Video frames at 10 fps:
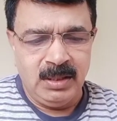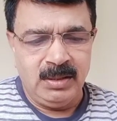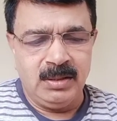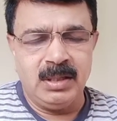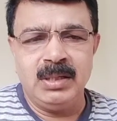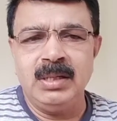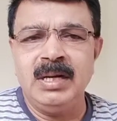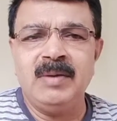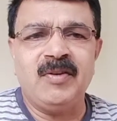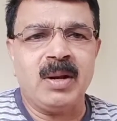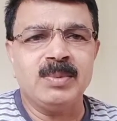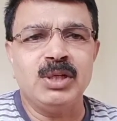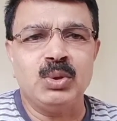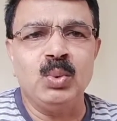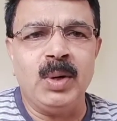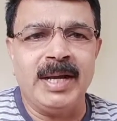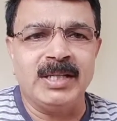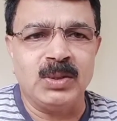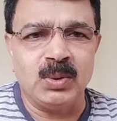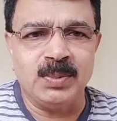That it forms the two
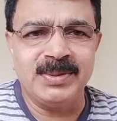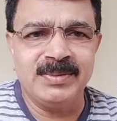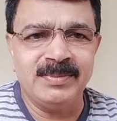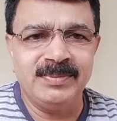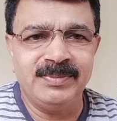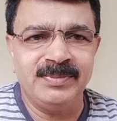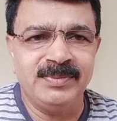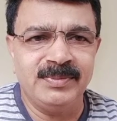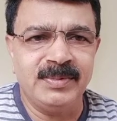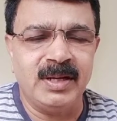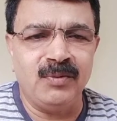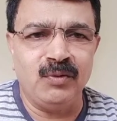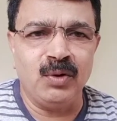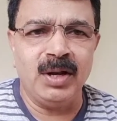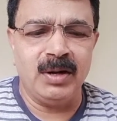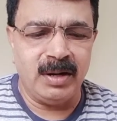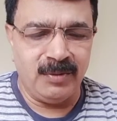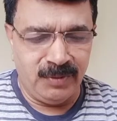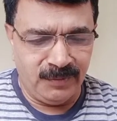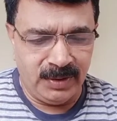isotopes, N14 and
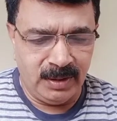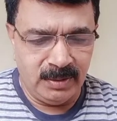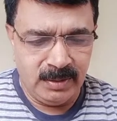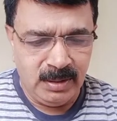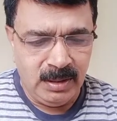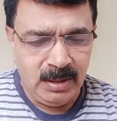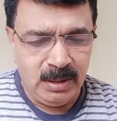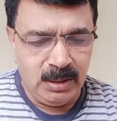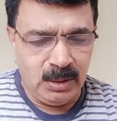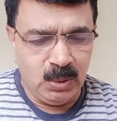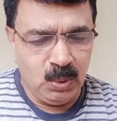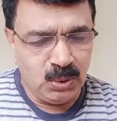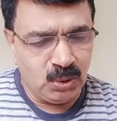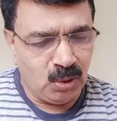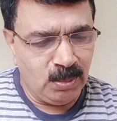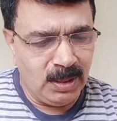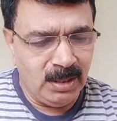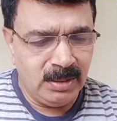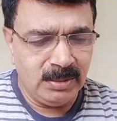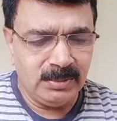N15. Low soluble
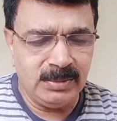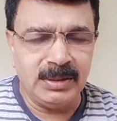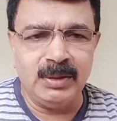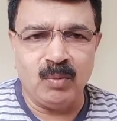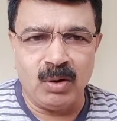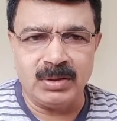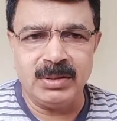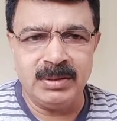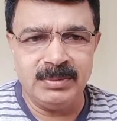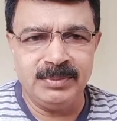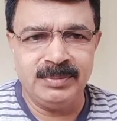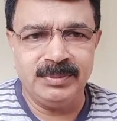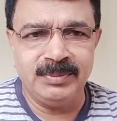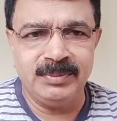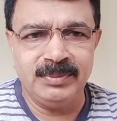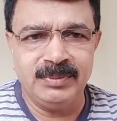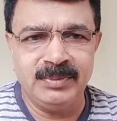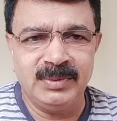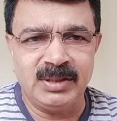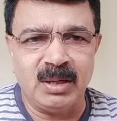in water,
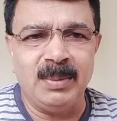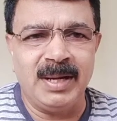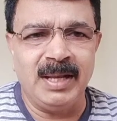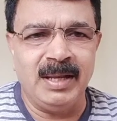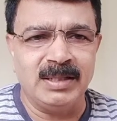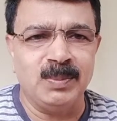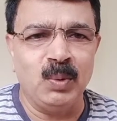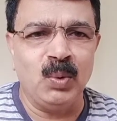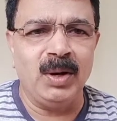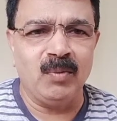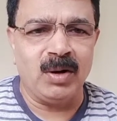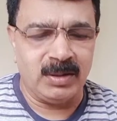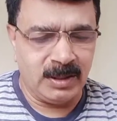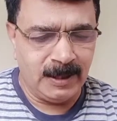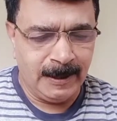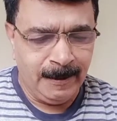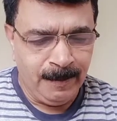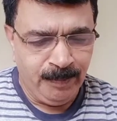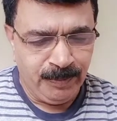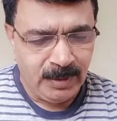solubility is poor in water,
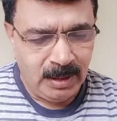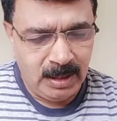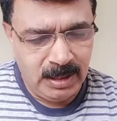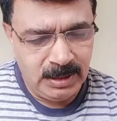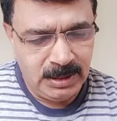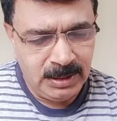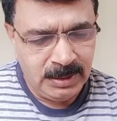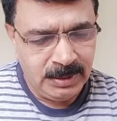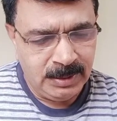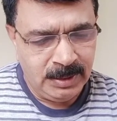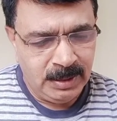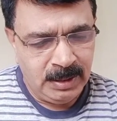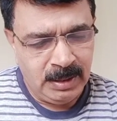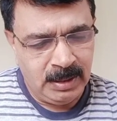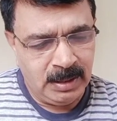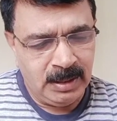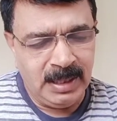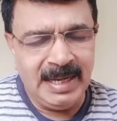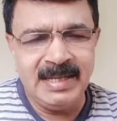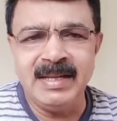and
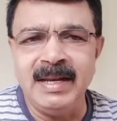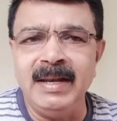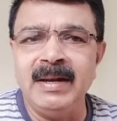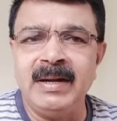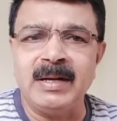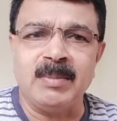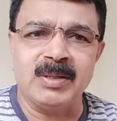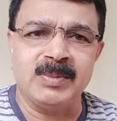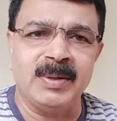it is an inert atmosphere.